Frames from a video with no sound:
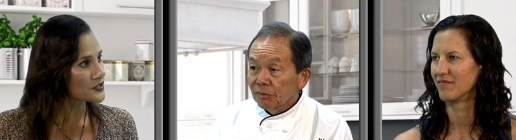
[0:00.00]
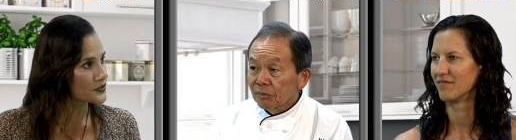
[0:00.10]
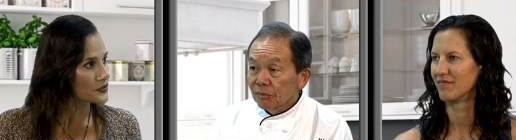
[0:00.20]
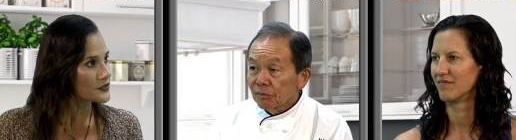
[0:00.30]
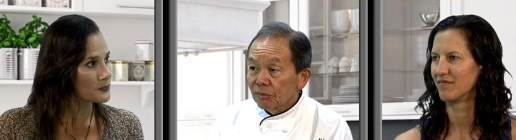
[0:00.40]
Speaker 1: to
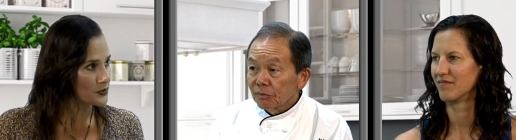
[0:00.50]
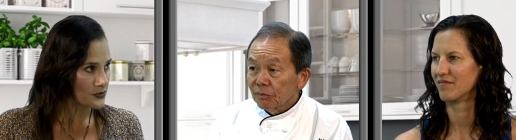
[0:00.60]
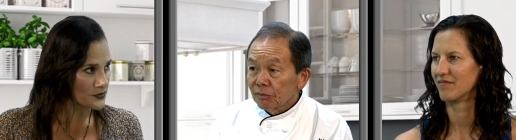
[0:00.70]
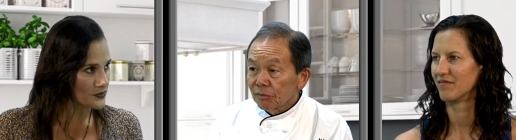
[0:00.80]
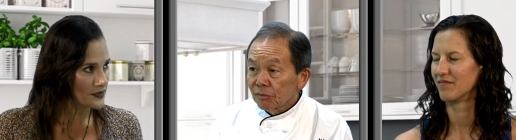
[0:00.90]
Earth
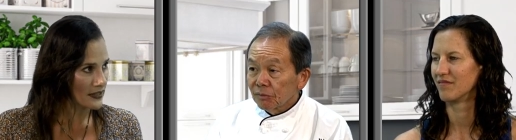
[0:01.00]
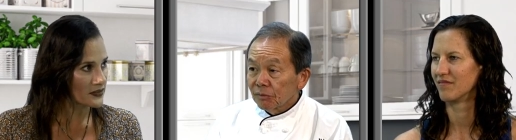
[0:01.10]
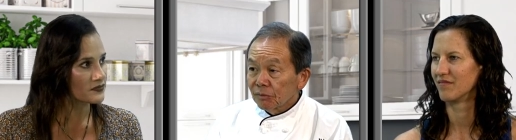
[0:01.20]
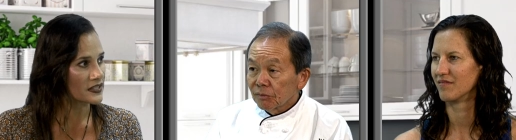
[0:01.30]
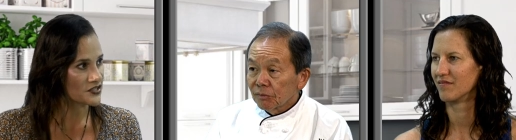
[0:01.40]
booth at the
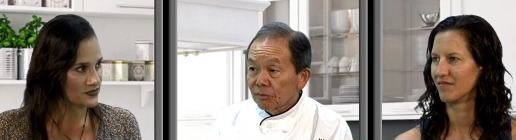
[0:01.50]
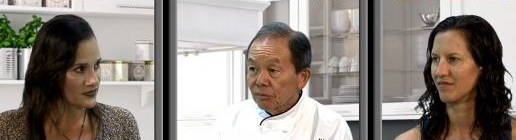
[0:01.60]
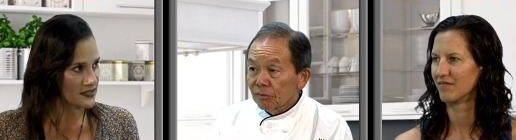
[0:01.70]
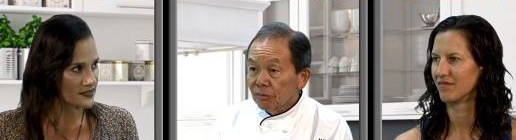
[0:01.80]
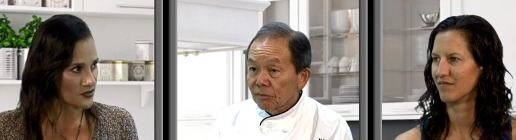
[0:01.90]

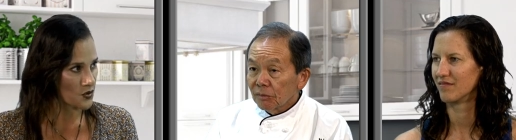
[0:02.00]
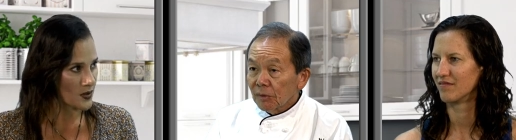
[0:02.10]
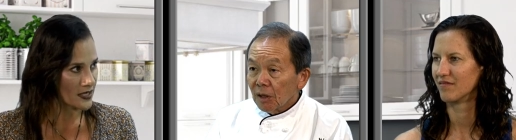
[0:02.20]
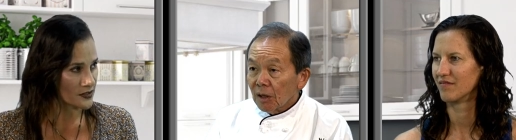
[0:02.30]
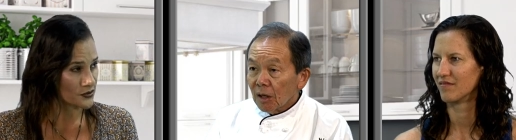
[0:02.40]
VegFest
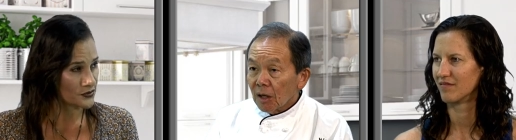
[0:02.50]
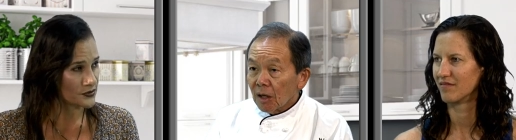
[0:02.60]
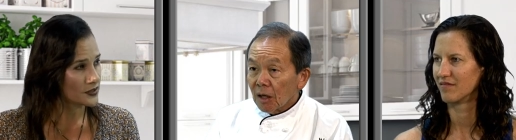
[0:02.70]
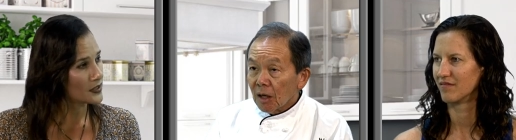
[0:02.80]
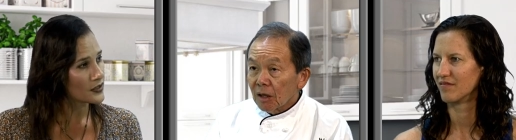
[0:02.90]
Oahu.
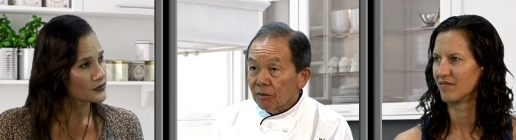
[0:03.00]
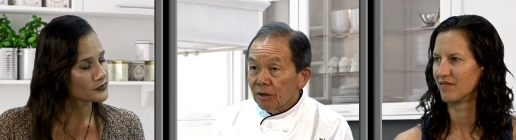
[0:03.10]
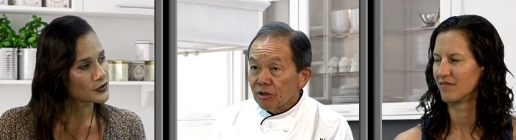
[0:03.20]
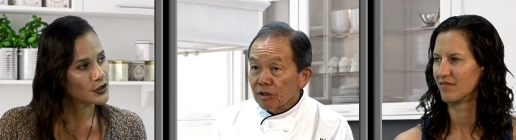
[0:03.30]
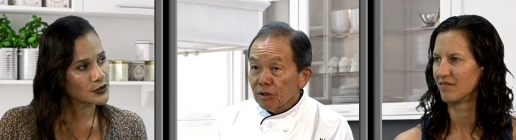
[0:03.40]
There's
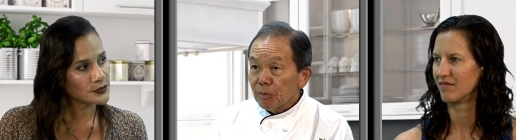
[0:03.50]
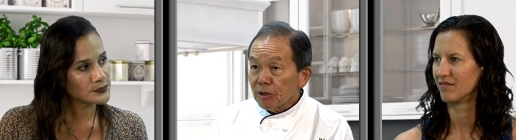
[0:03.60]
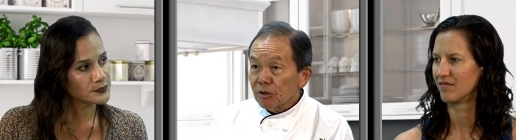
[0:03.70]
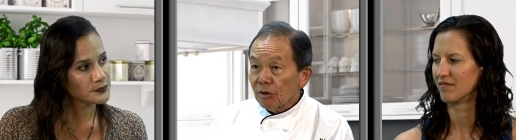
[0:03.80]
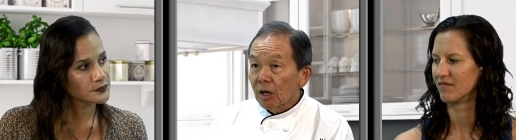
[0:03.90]
from... a
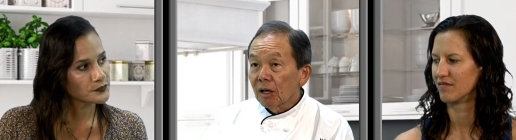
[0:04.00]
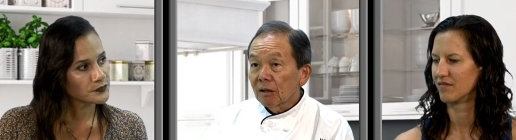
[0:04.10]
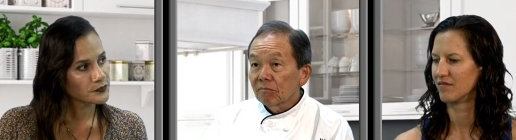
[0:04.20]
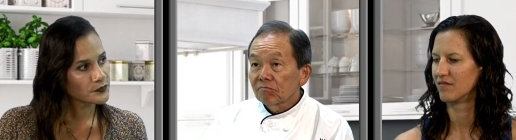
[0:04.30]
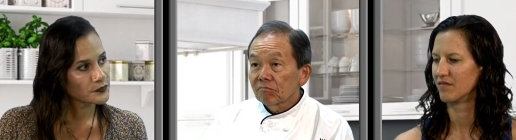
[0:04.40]
special,
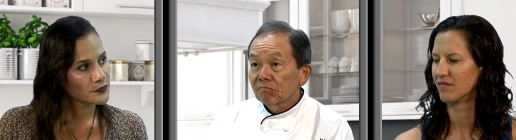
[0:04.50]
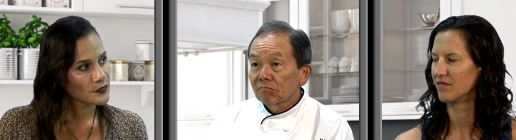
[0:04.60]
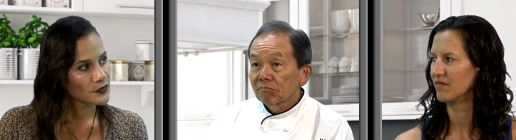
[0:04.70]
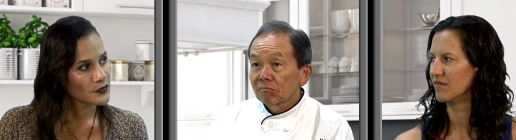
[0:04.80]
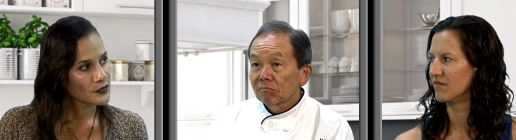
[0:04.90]
um,
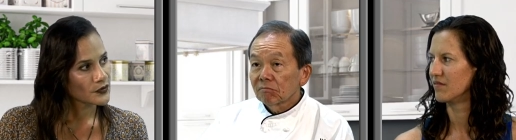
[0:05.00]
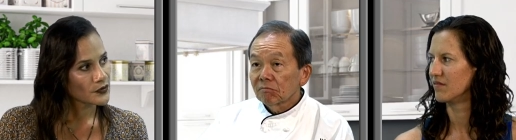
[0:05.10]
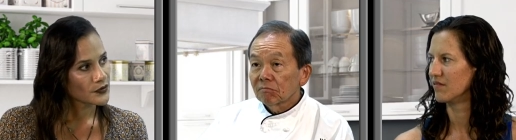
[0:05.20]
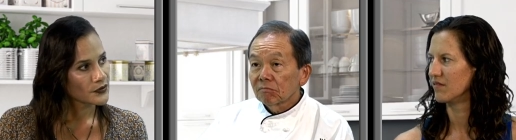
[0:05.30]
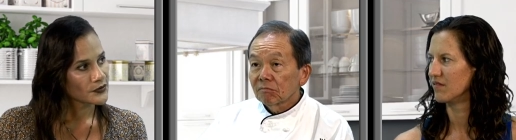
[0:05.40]

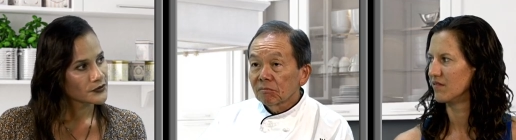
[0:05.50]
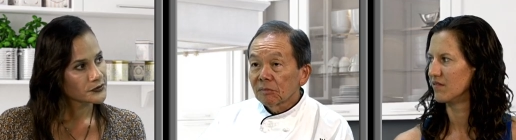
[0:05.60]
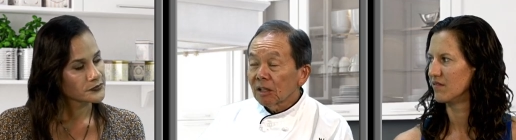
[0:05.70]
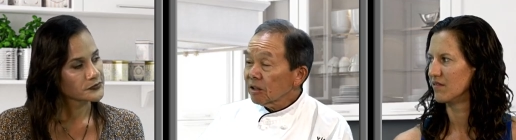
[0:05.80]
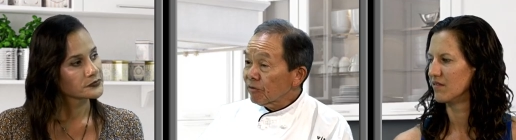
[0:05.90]

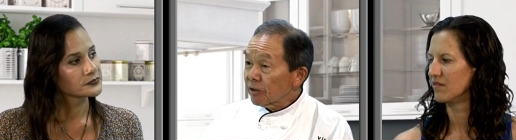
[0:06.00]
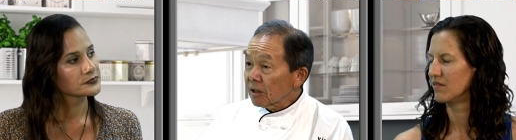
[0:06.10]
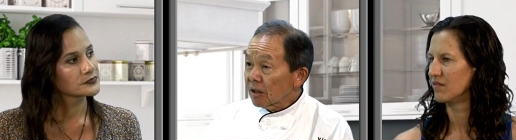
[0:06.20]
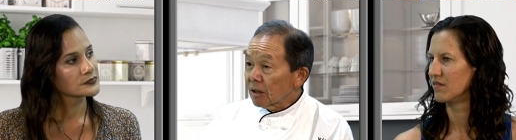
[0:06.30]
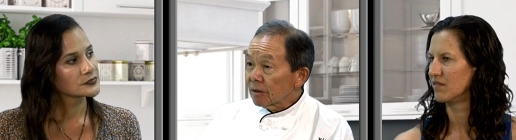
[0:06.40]
Speaker 2: not the ve
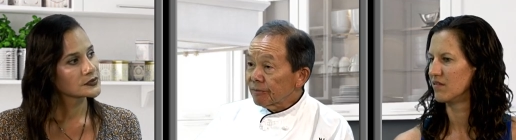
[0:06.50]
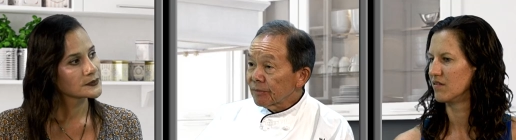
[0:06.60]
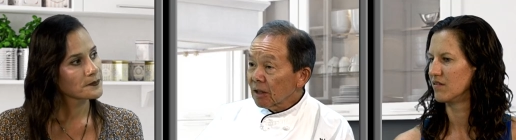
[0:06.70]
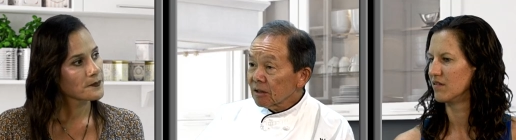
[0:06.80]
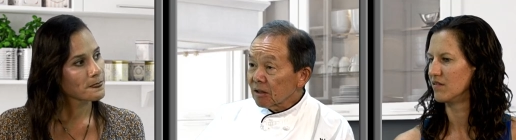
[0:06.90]
uh,
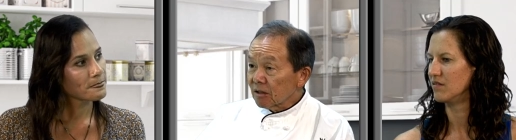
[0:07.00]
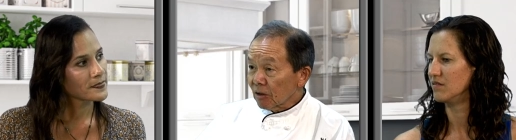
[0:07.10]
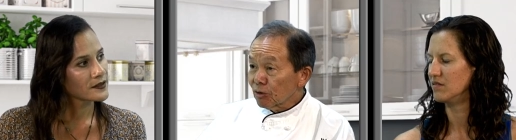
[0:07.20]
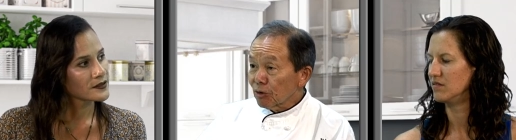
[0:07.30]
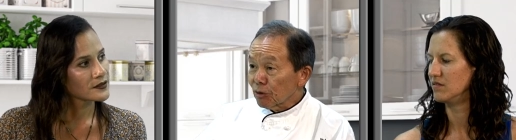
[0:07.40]
not the Down
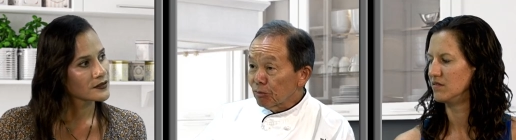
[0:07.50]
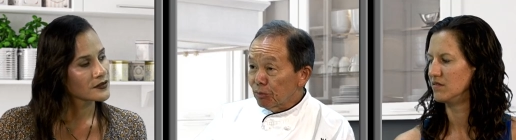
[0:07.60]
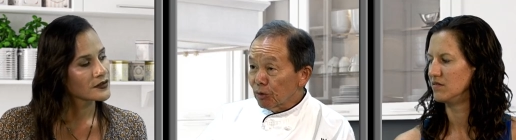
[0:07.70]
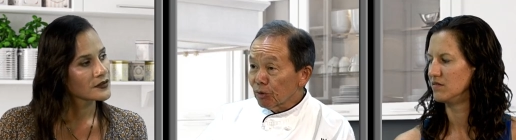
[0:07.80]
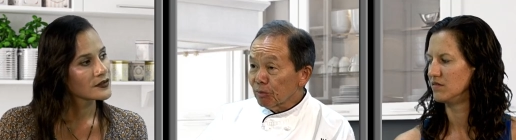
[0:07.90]
to Earth
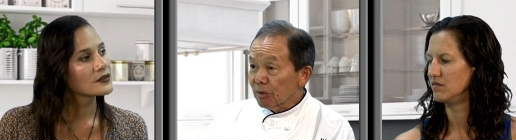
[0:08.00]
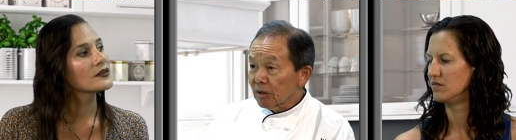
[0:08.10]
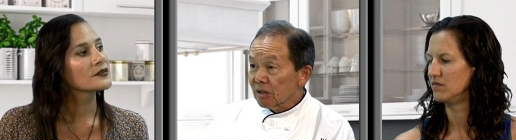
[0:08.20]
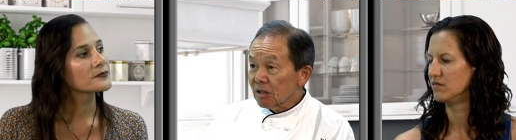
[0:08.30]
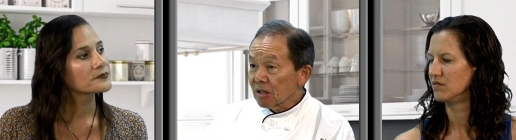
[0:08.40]
booth, but
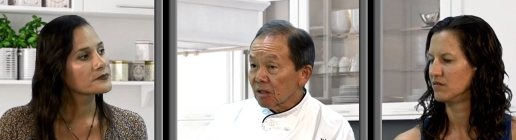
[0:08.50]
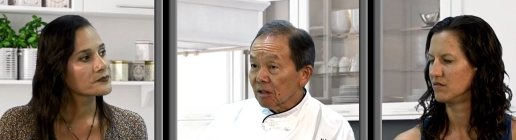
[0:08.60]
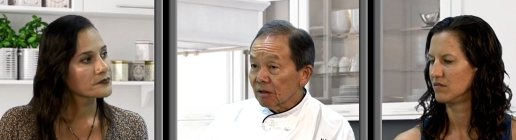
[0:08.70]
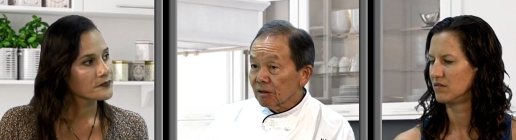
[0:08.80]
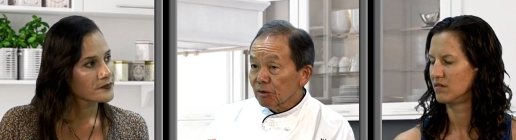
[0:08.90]
it's
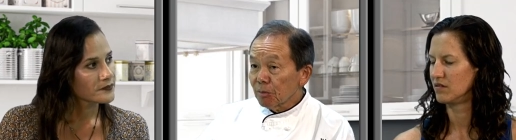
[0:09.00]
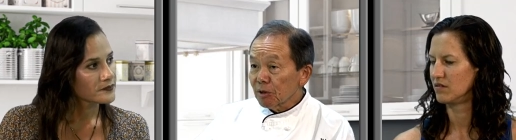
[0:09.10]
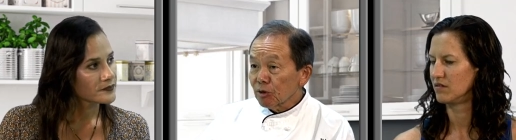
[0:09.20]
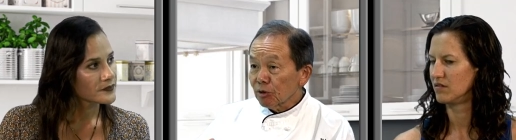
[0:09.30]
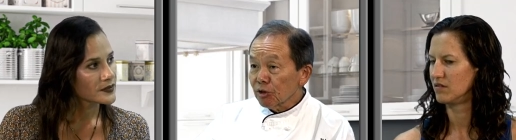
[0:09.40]
the
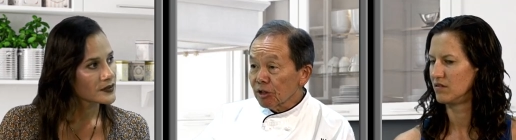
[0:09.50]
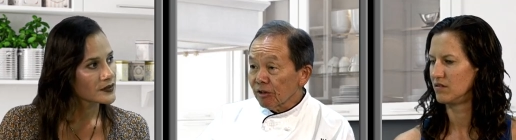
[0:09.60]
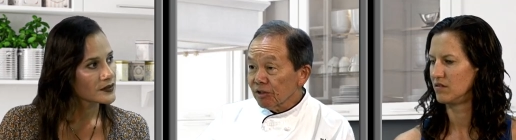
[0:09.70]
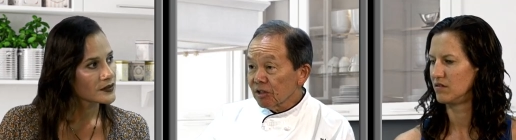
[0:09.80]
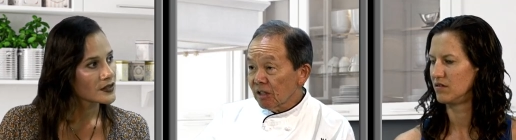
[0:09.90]
special
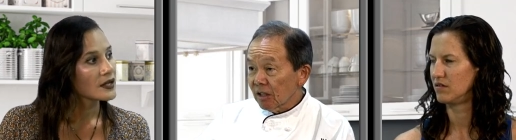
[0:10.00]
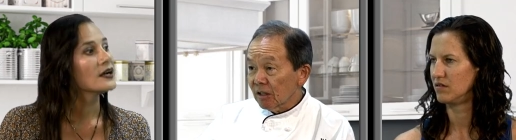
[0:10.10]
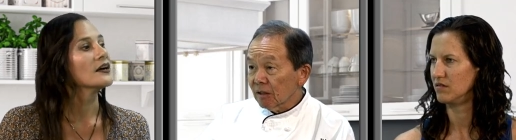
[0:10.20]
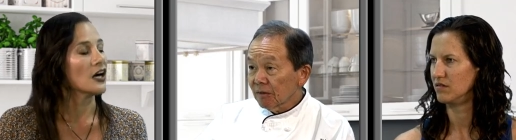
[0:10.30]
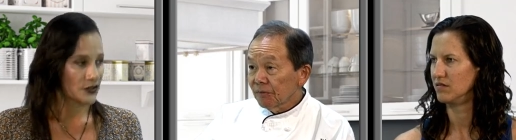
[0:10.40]
chef's tent.
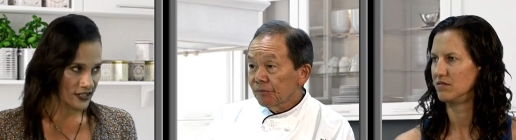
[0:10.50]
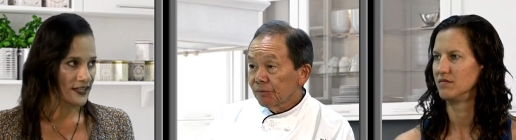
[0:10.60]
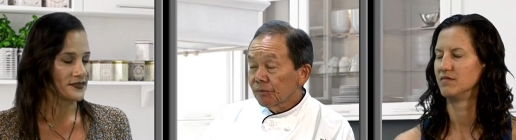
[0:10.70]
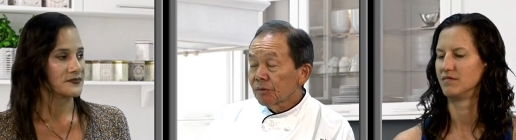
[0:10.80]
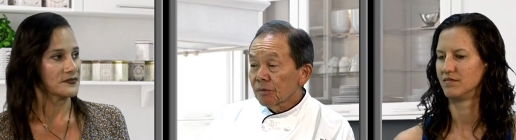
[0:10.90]
Speaker 1: Okay.
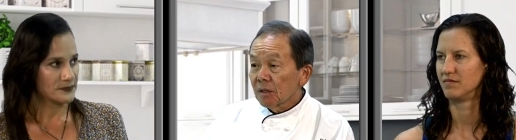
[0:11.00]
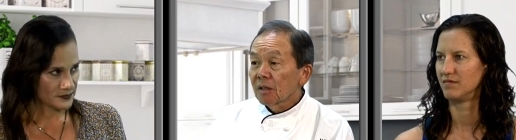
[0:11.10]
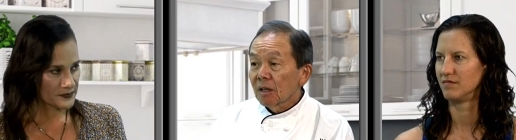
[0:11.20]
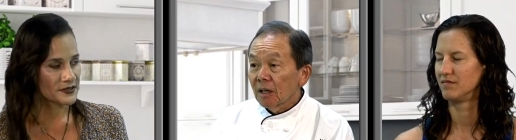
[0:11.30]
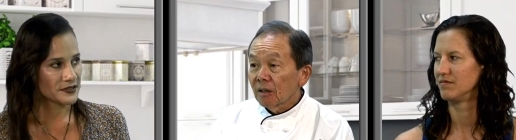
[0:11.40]

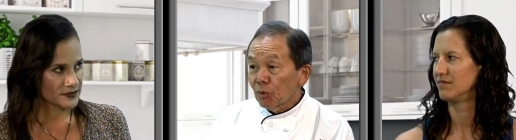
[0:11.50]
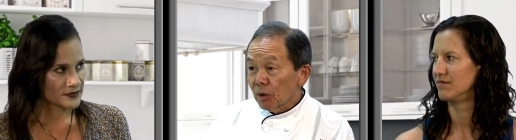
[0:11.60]
Speaker 2: At